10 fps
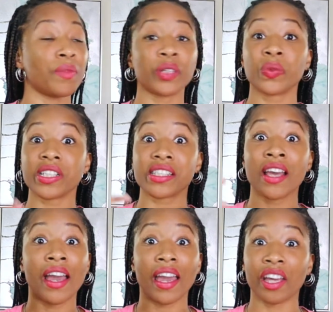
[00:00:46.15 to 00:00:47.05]
it was
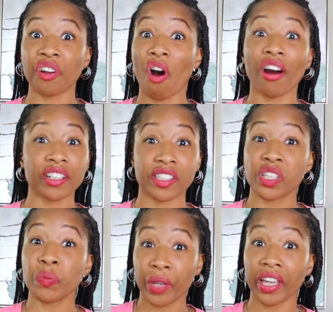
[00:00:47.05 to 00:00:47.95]
in
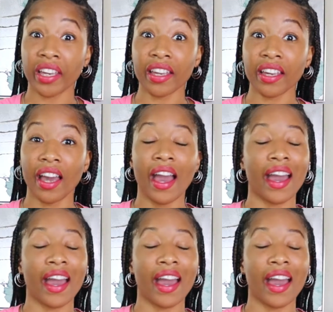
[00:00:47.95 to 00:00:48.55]
RTP,